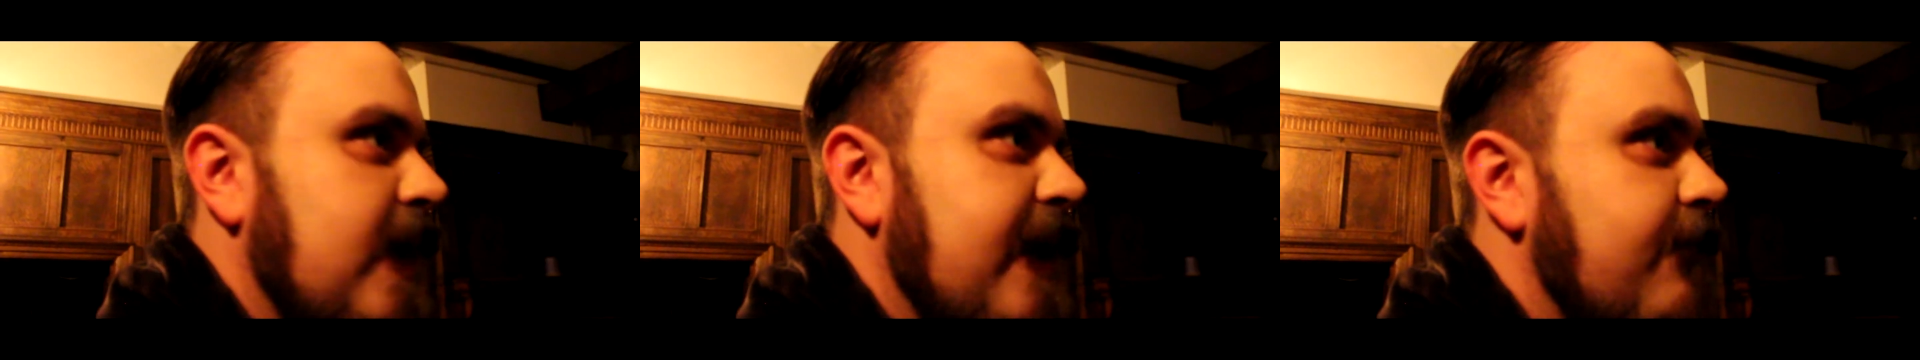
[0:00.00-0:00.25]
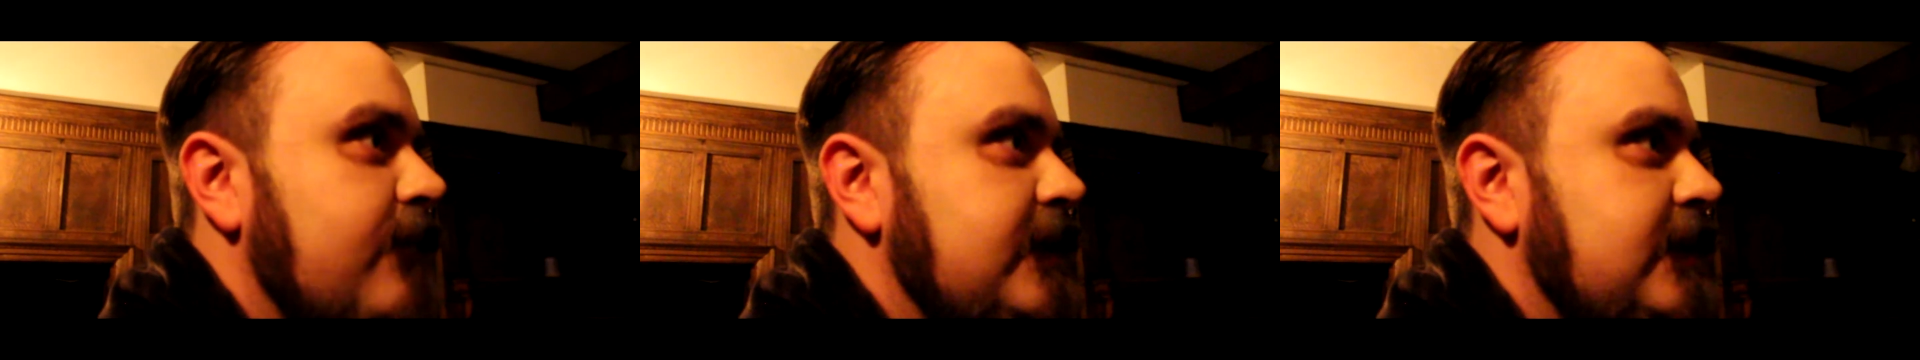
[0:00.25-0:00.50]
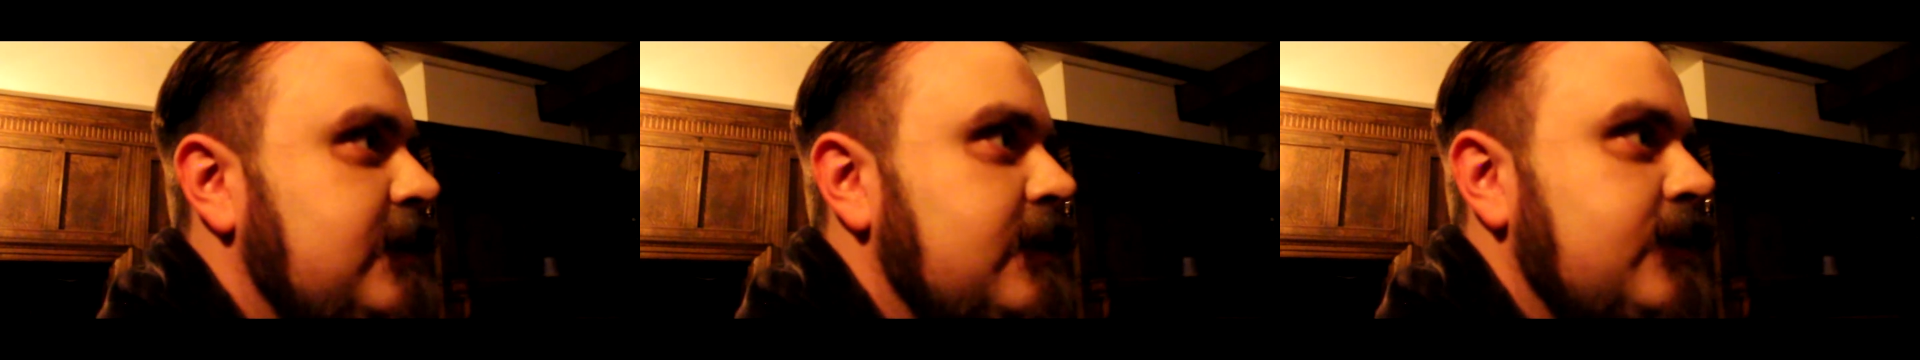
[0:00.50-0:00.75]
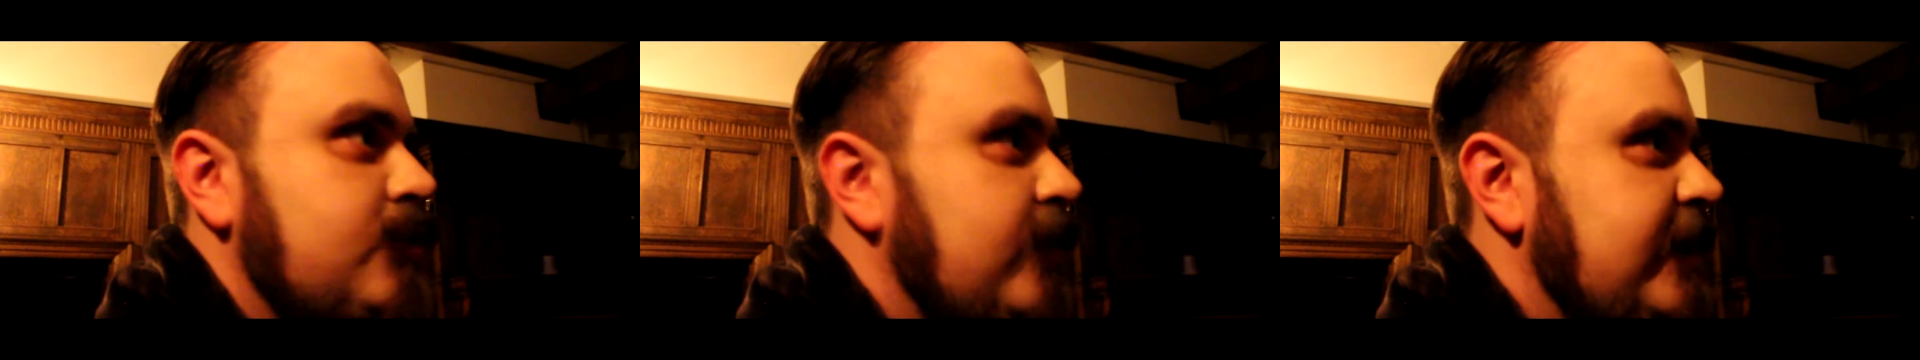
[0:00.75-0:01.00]
some late
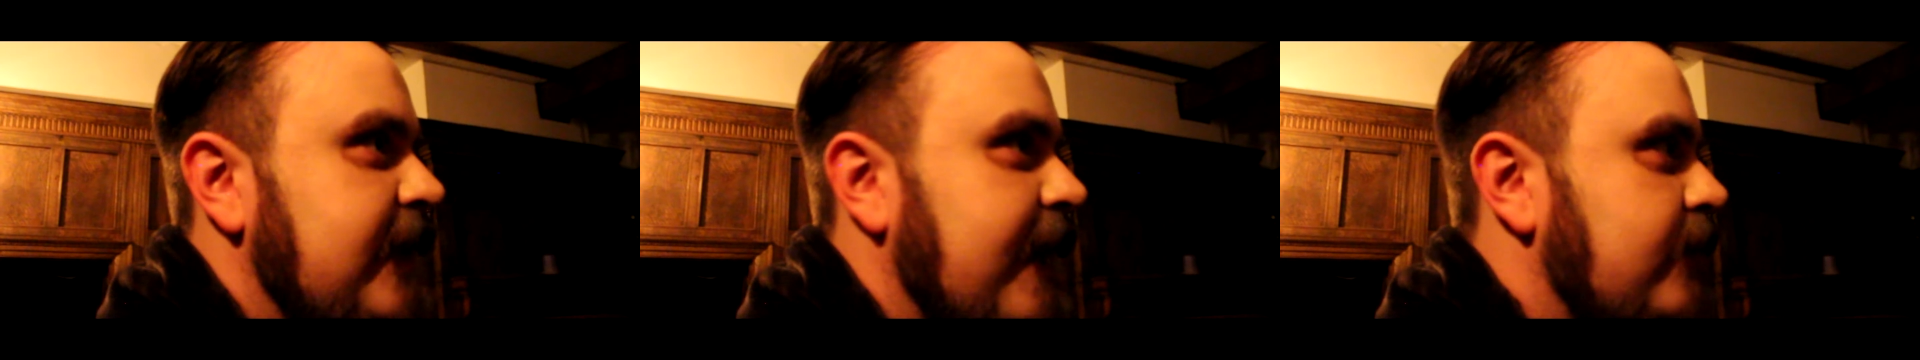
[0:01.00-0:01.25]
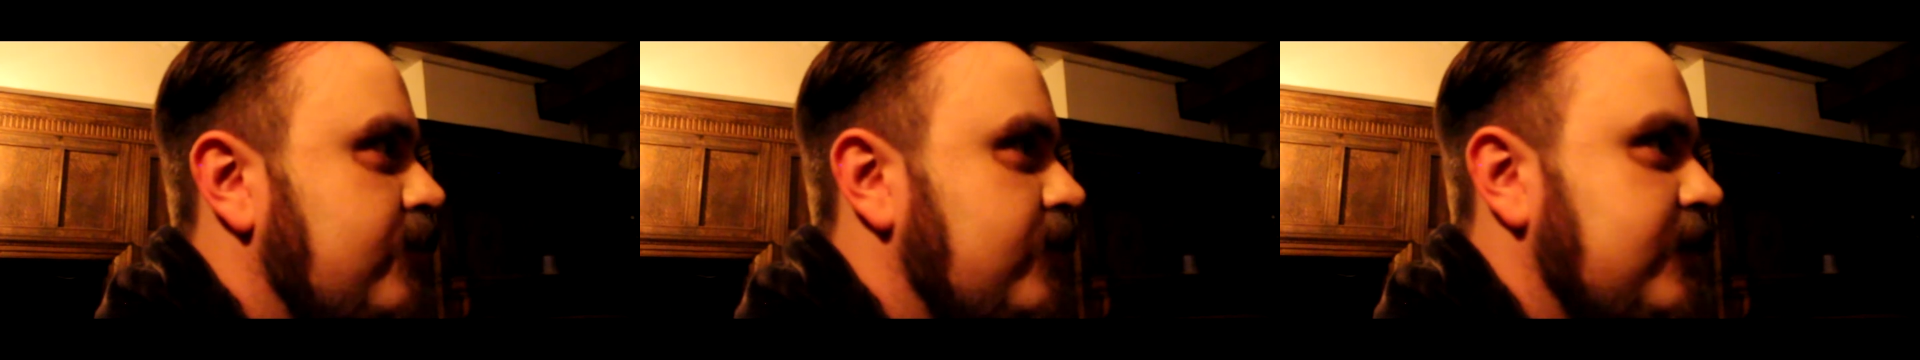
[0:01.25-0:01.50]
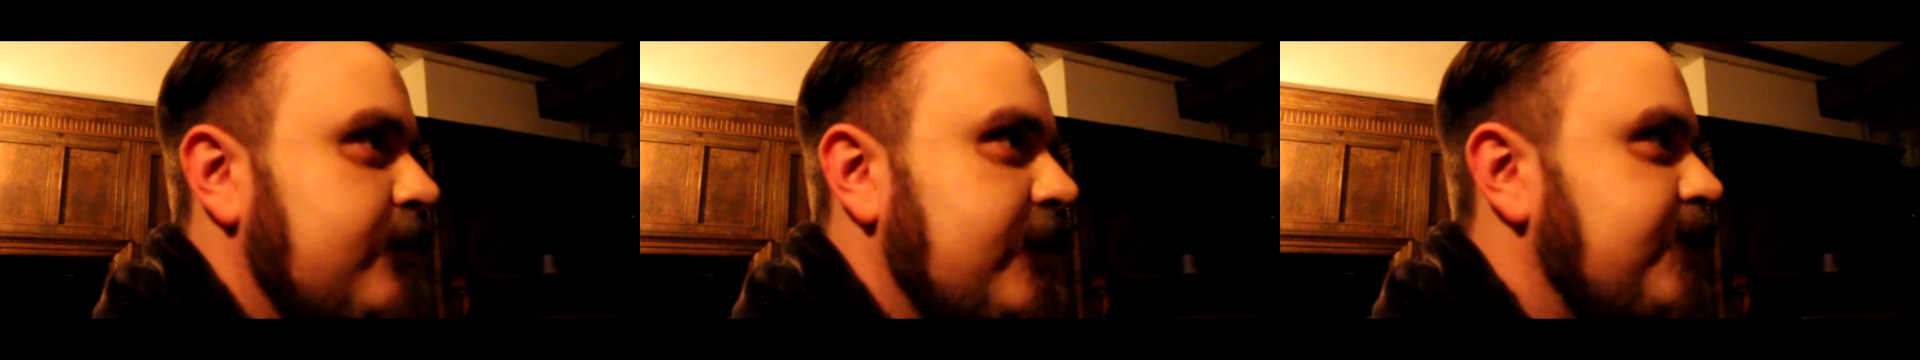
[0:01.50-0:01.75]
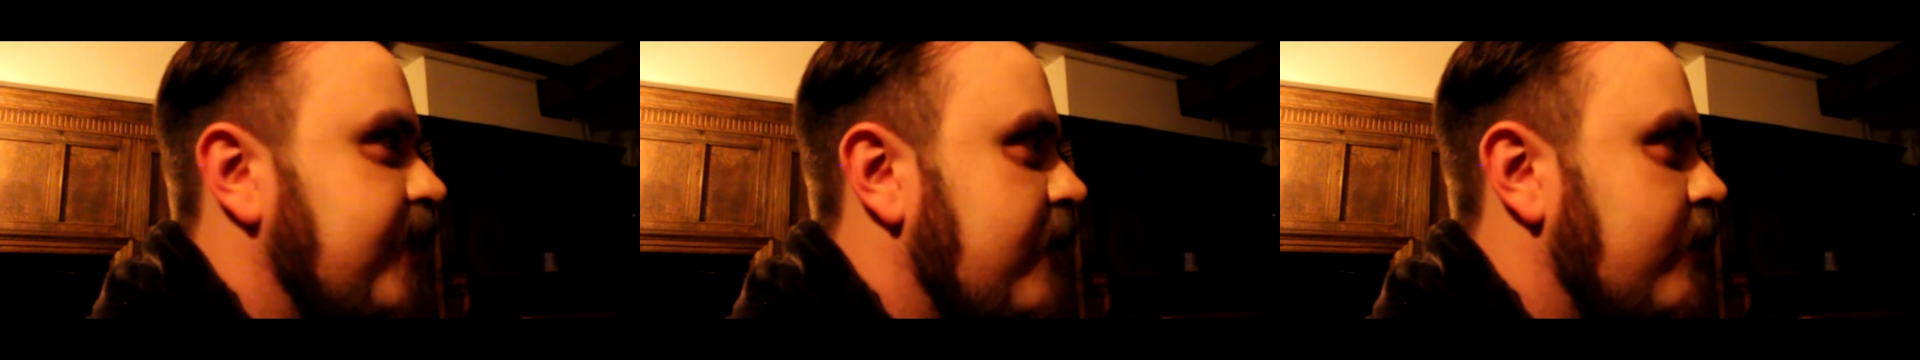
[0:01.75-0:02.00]
visitor entreating
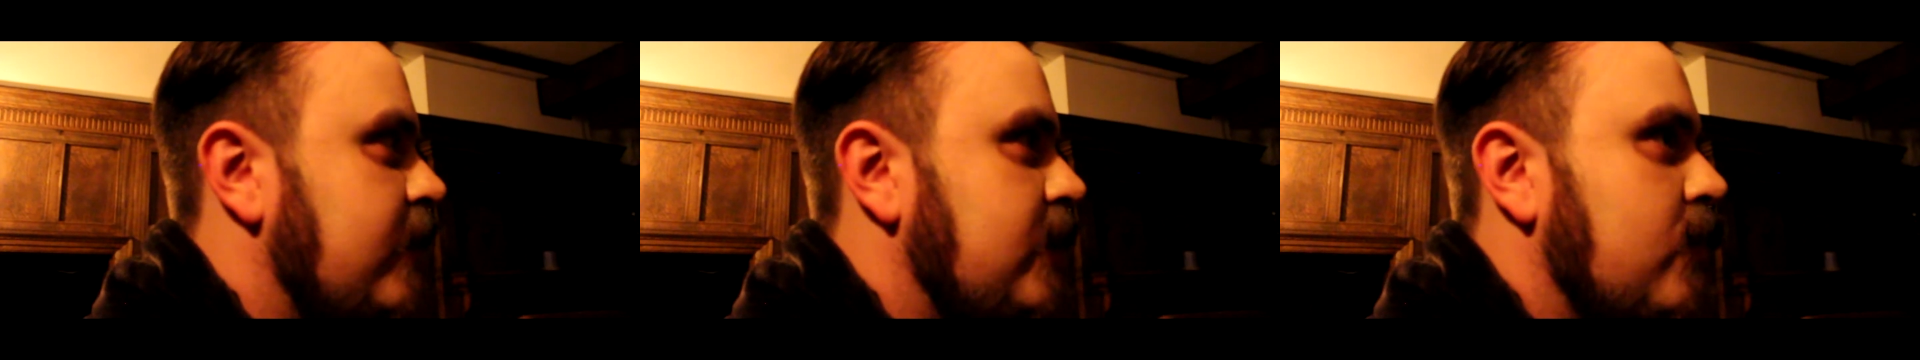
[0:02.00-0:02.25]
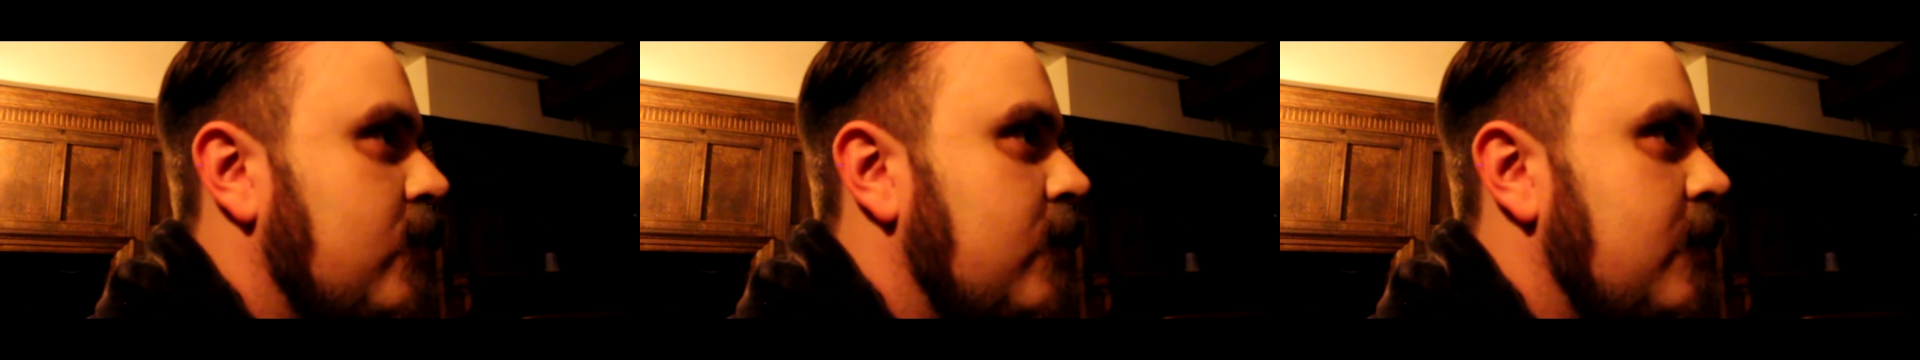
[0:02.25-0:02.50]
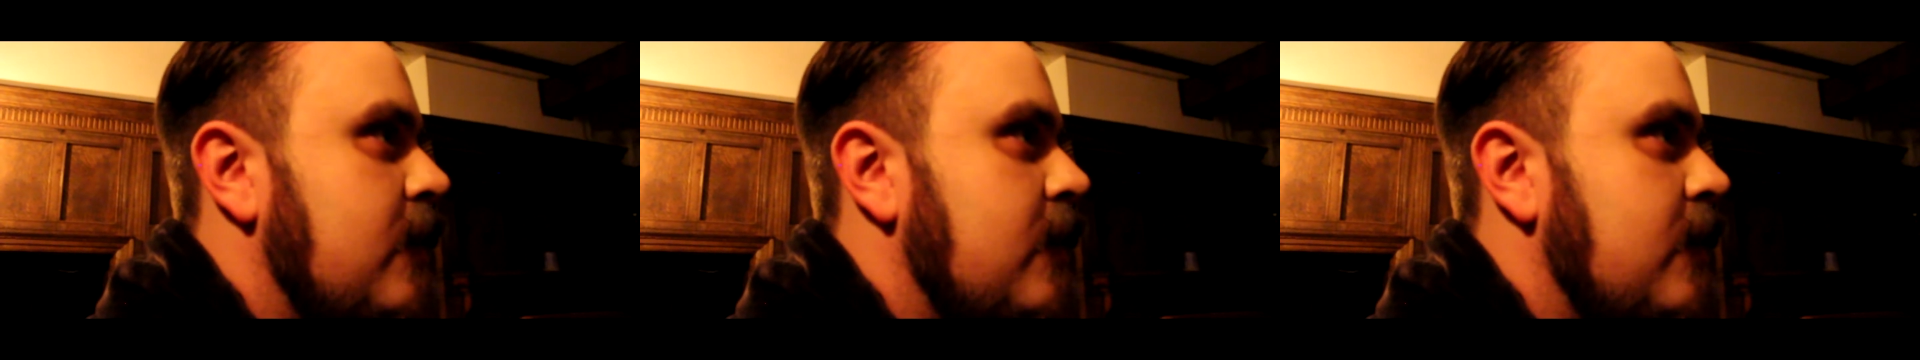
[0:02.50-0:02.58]
entrance at my chamber